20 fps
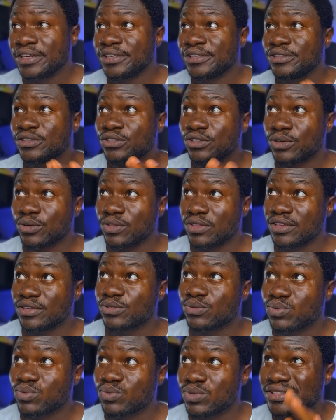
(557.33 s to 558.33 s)
So
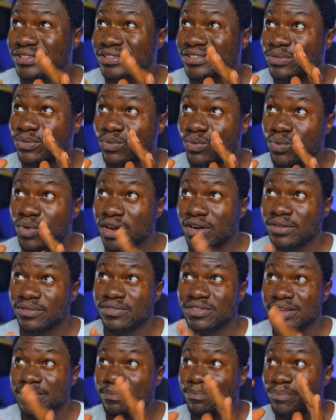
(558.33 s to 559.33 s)
this was one
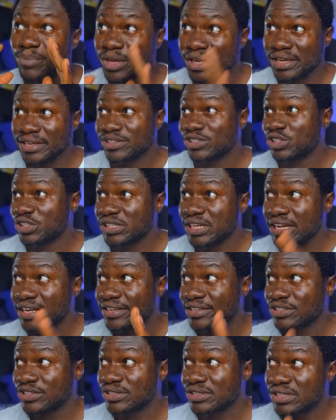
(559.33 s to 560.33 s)
of the biggest
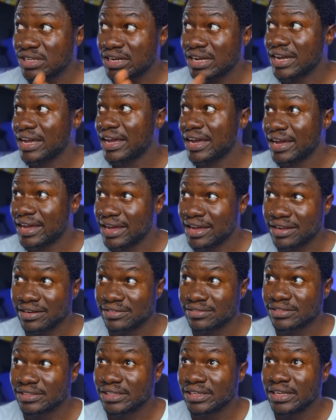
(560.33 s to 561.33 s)
challenges that I had.
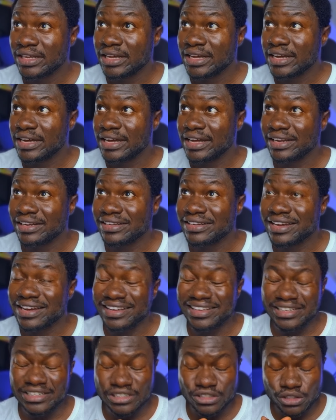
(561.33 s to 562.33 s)
And
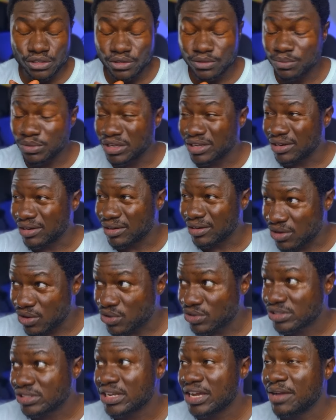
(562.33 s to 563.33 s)
it took me a
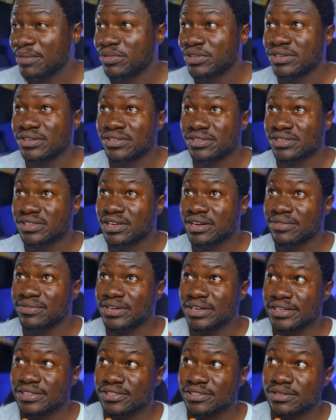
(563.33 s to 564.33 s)
long time to
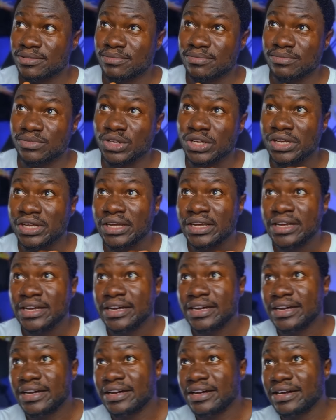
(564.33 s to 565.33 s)
discover some
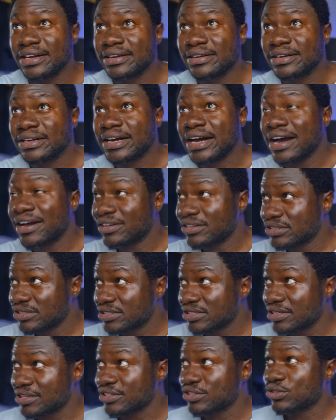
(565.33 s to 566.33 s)

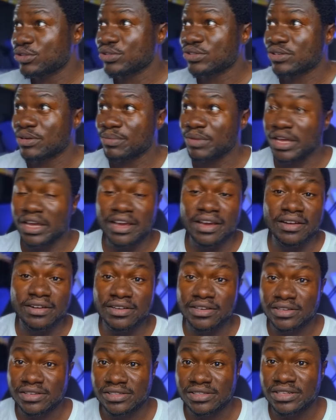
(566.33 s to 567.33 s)
answers to some
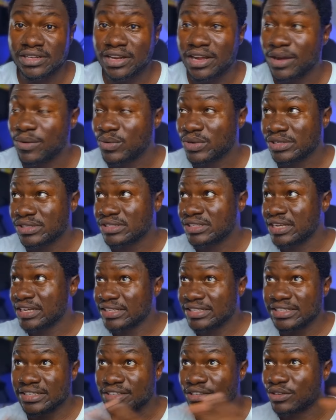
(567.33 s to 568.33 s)
errors that I was
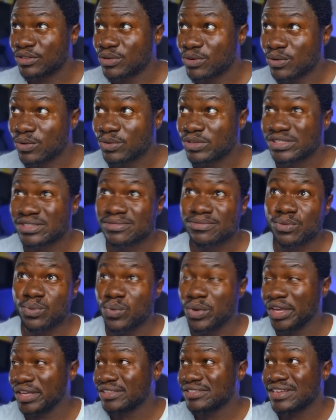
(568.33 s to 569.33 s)
getting, you know,
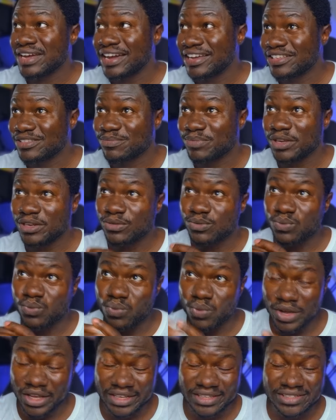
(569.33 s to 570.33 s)
weeks. I spent
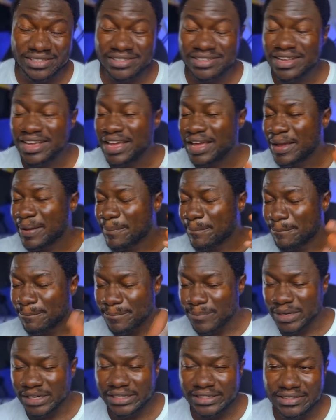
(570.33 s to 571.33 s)
weeks,
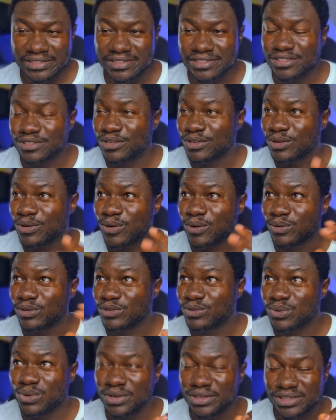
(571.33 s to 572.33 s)
months, you know,
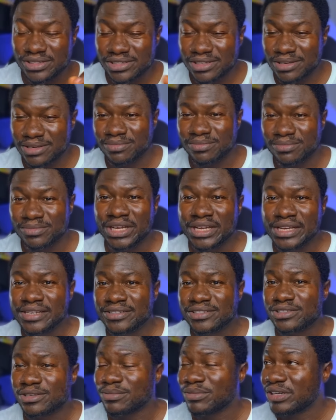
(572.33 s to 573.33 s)
doing some
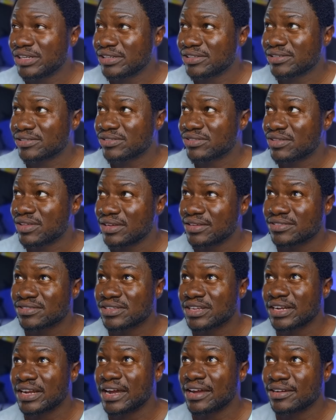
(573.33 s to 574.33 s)
little things
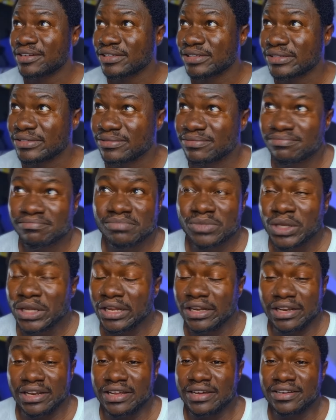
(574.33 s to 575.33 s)
that I could
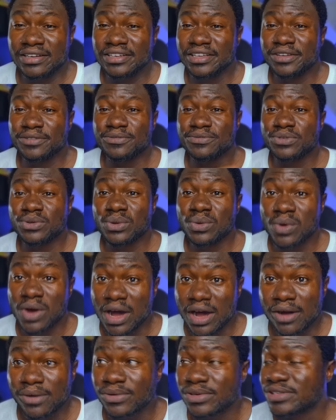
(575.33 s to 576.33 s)
learn in few
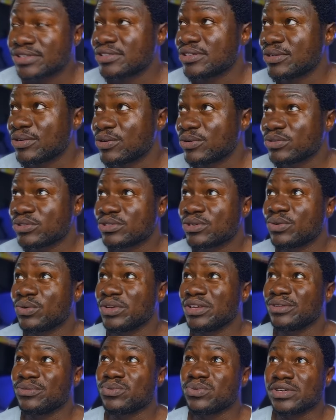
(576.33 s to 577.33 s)
hours, you know. So
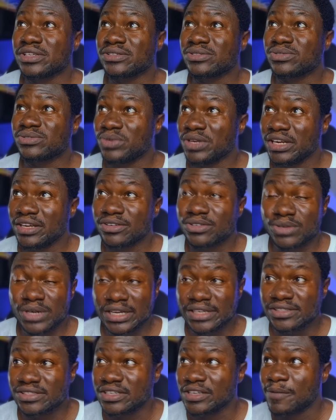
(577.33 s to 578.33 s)
it was really
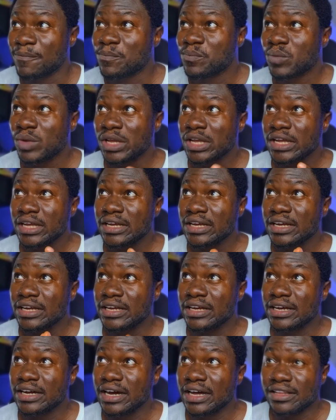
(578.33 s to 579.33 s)
crazy.
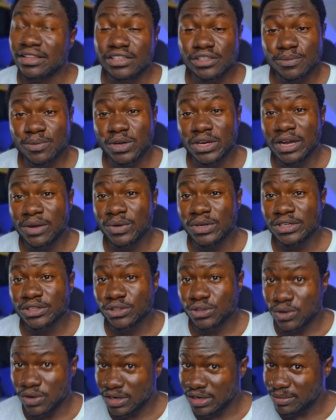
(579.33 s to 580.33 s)
At this point, I want to
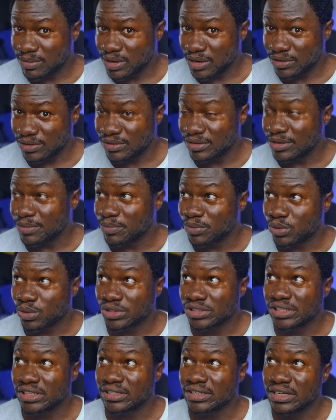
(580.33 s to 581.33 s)
talk about the
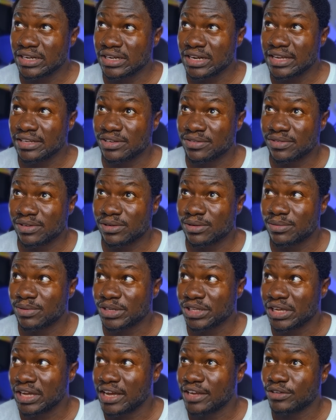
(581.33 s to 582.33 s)
project that I
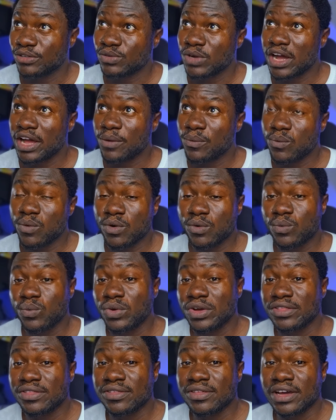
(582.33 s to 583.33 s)
developed. Okay, I work
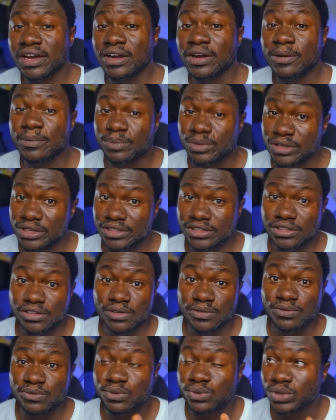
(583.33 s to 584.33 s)
with
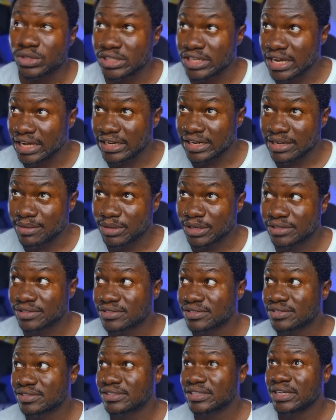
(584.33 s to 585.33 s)
computational fluid
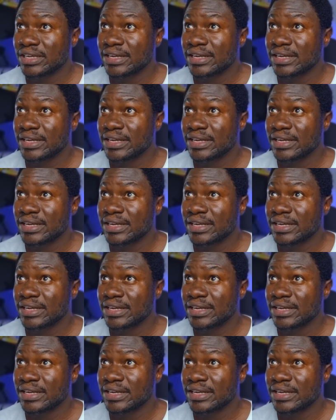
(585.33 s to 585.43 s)
dynamics.